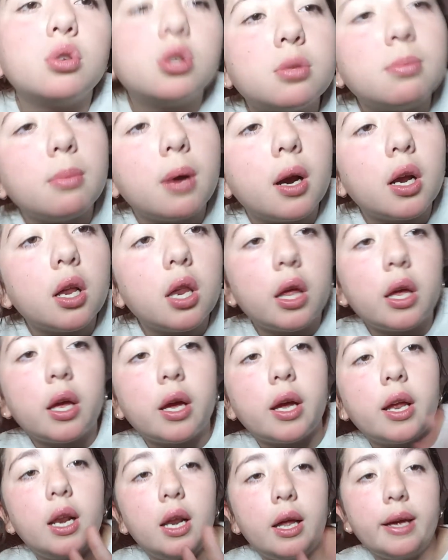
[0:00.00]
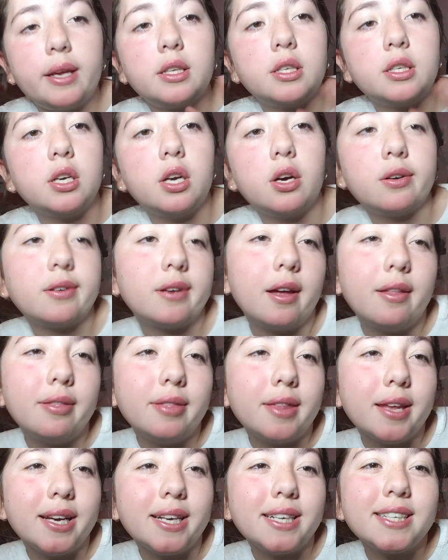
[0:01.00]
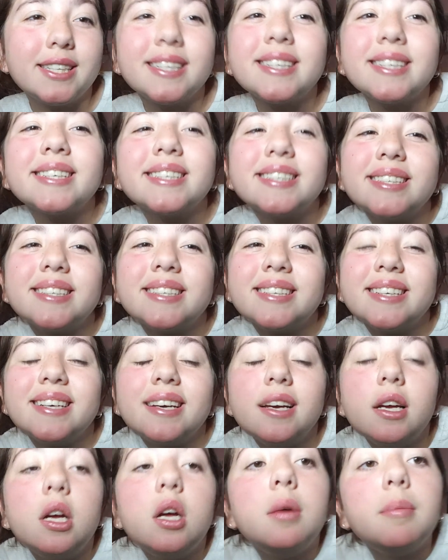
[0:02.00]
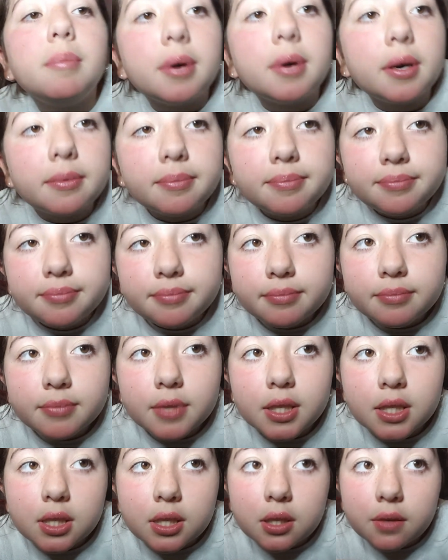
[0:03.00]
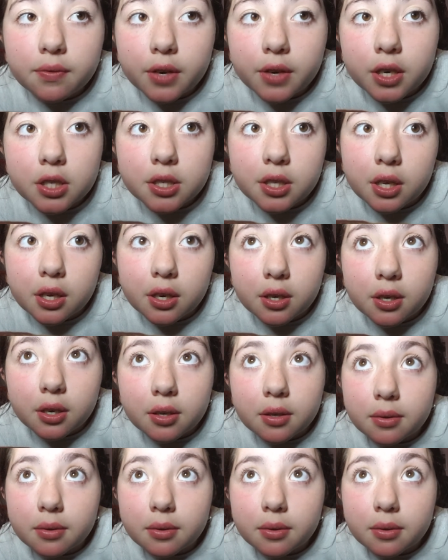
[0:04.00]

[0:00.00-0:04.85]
smart. Like, I like to knock down things. But this is finished look.